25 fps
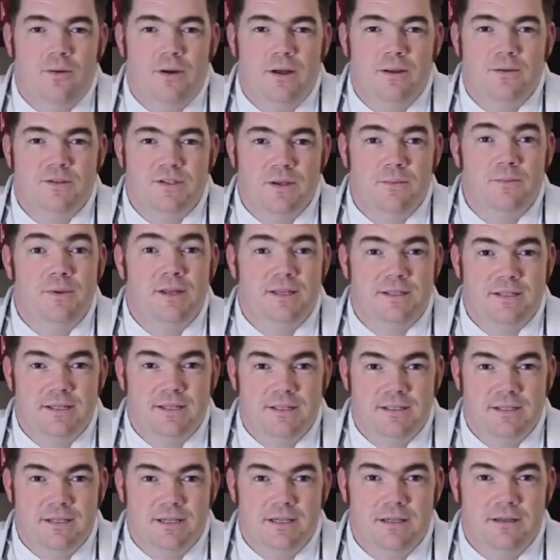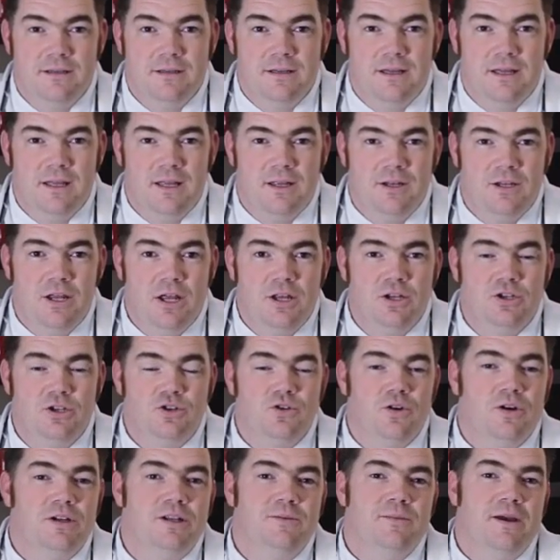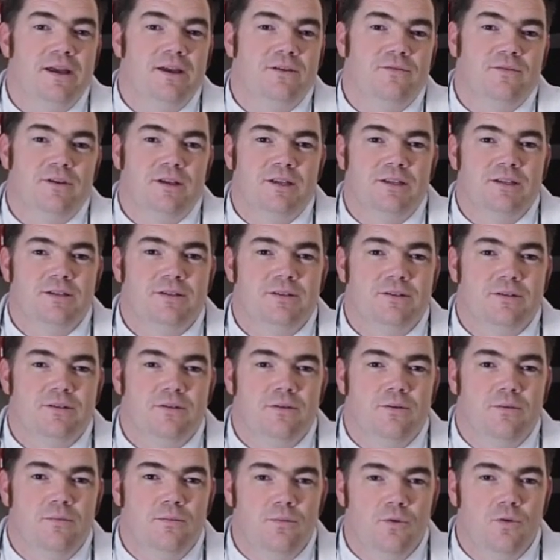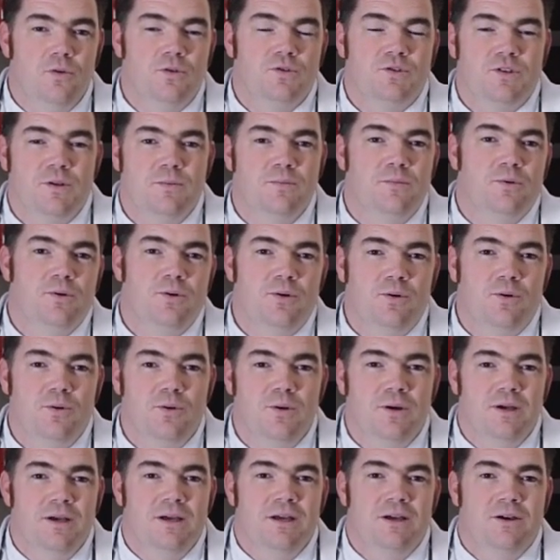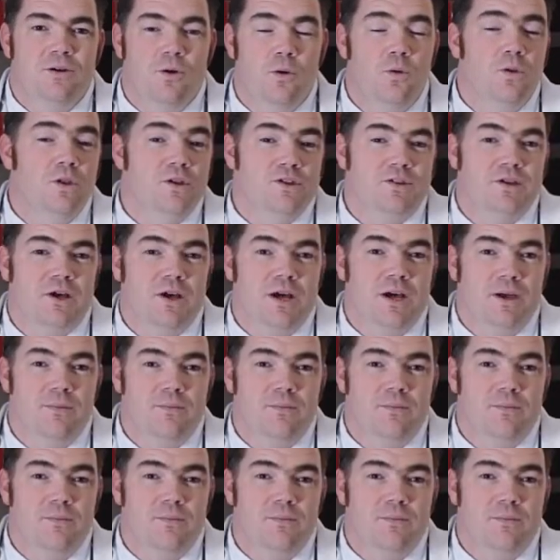uh, simplicity and, and trying to make things more simple all the time.